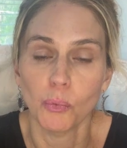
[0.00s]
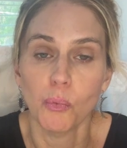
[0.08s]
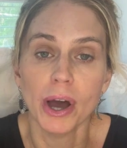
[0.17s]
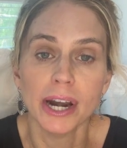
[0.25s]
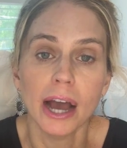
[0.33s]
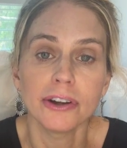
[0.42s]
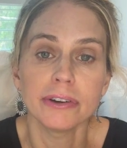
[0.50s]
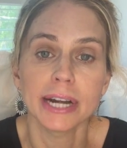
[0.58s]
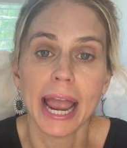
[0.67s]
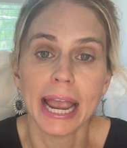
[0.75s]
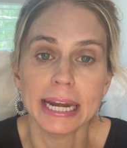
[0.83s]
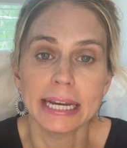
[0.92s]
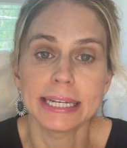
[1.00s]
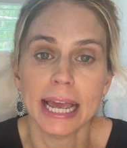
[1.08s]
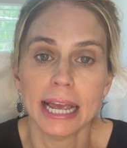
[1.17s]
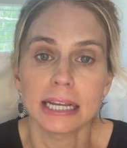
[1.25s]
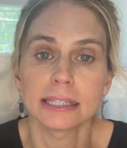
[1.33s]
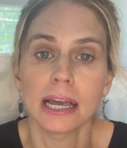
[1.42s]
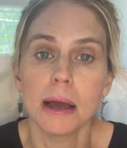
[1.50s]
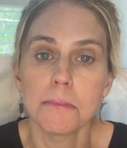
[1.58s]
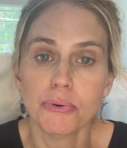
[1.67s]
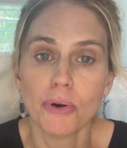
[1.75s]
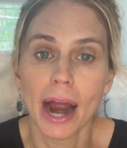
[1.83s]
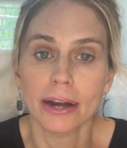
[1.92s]
180 days
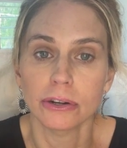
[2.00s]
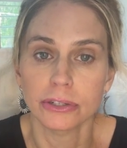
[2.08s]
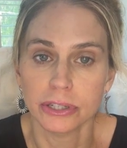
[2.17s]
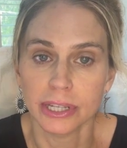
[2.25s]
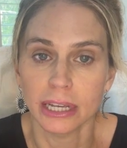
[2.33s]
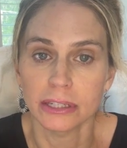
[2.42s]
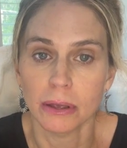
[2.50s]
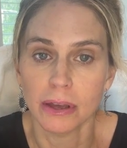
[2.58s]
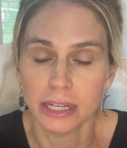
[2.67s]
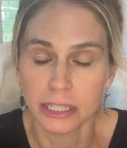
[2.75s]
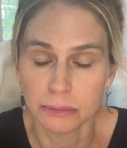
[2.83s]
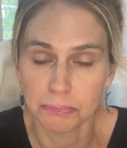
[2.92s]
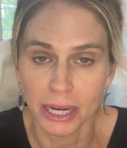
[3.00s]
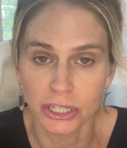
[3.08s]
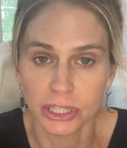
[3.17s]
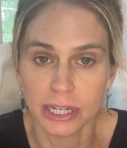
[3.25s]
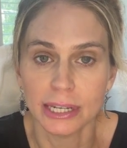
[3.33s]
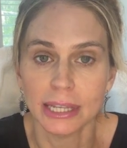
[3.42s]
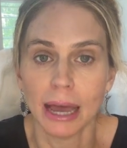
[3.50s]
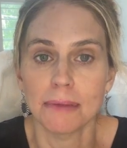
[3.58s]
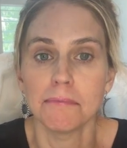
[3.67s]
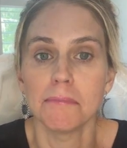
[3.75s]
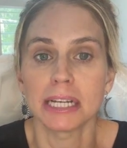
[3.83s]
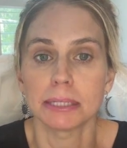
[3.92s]
prior to the inspection
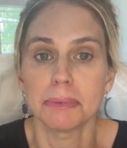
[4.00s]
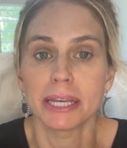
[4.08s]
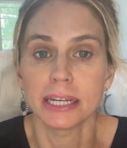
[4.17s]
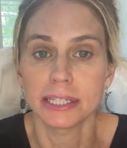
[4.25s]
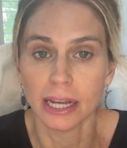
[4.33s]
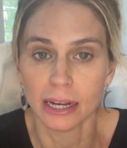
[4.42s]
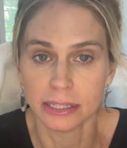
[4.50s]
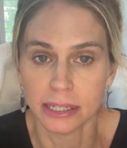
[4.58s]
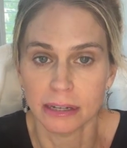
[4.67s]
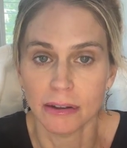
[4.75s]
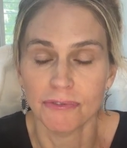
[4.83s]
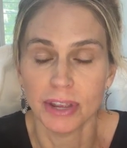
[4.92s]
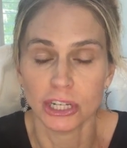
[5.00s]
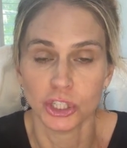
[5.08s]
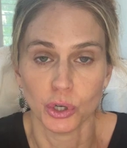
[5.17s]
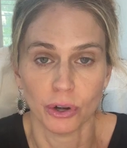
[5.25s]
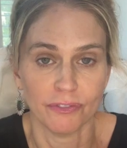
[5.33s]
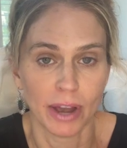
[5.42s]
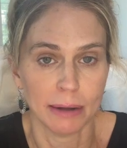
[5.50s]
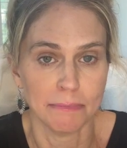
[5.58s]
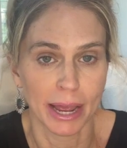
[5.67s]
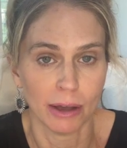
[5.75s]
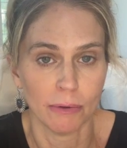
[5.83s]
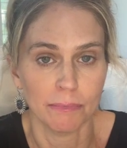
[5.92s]
that must be conducted via certified
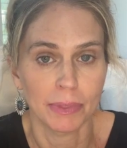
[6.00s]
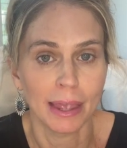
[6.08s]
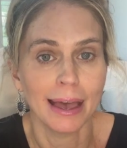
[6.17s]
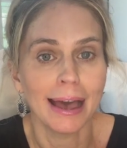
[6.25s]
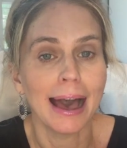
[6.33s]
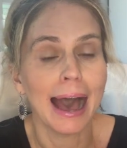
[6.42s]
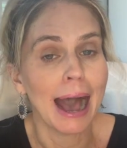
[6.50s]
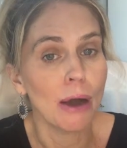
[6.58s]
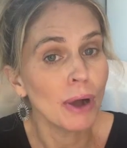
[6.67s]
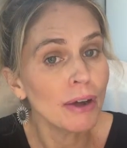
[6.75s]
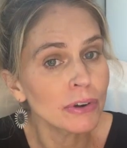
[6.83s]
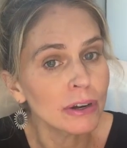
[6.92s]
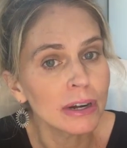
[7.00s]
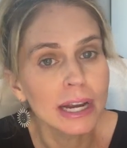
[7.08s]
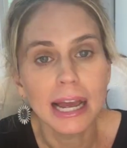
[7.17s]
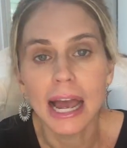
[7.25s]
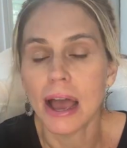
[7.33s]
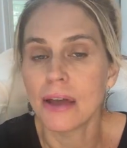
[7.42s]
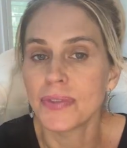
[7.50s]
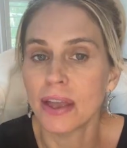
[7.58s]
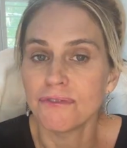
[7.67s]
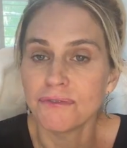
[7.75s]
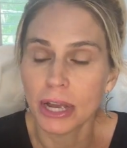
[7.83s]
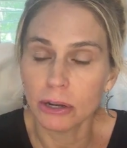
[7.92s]
mail. However, if
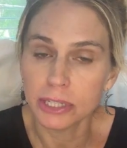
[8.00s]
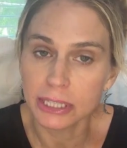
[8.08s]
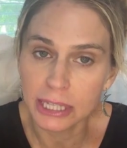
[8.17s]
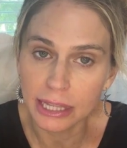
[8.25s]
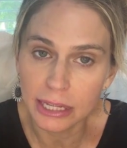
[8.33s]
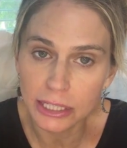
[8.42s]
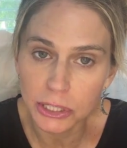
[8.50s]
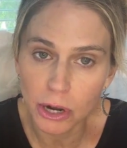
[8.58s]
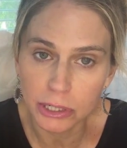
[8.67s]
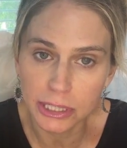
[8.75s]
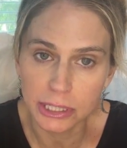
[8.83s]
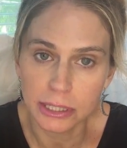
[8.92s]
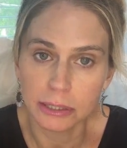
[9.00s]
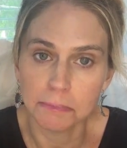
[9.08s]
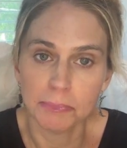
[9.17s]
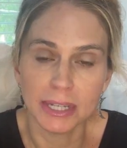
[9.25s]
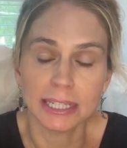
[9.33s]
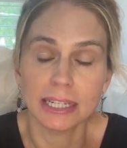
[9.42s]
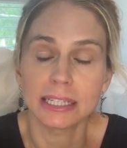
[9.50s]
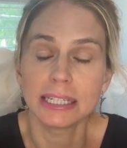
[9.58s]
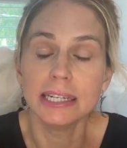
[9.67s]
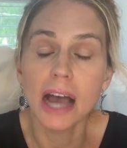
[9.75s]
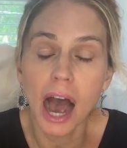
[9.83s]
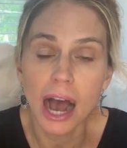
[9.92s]
they fail to send these notices, this does
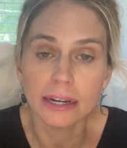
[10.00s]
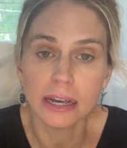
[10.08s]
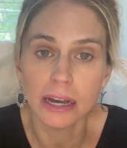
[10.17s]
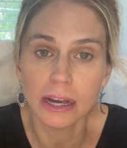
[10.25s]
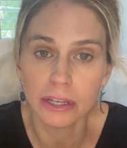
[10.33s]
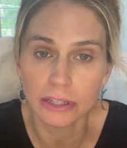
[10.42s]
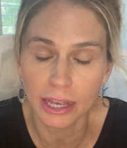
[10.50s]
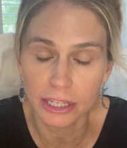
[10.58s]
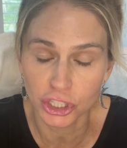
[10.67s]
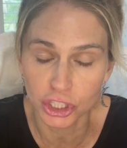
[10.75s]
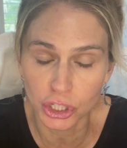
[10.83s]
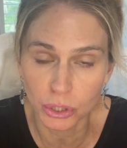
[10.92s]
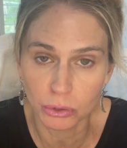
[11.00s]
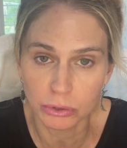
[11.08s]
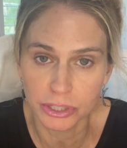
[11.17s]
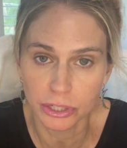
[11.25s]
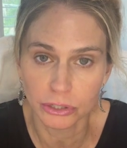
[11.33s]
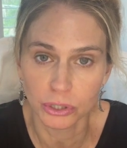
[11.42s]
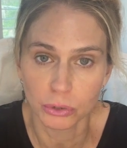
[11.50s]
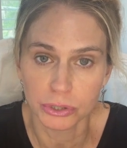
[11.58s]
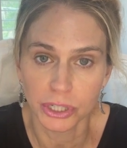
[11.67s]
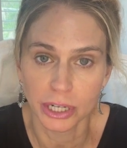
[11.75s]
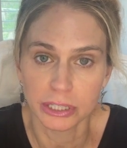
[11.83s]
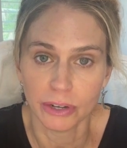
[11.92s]
not excuse the
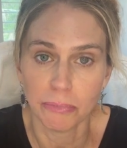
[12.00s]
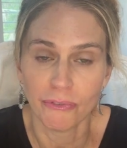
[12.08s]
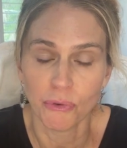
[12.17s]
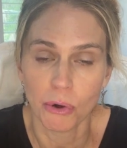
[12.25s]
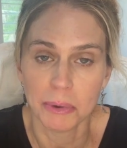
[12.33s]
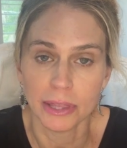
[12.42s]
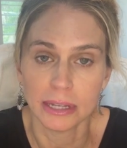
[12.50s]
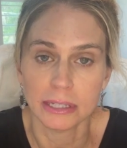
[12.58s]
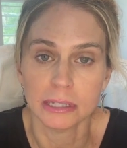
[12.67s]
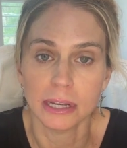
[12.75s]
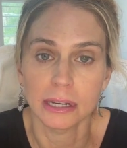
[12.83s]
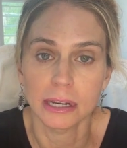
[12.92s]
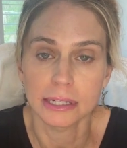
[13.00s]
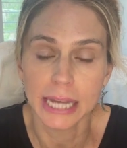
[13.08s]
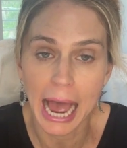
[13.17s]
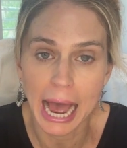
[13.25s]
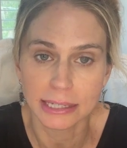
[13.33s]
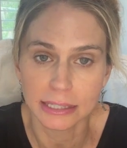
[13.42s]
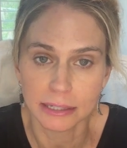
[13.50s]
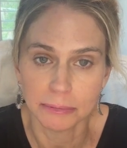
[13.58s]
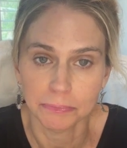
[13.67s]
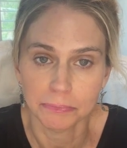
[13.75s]
association performing this task.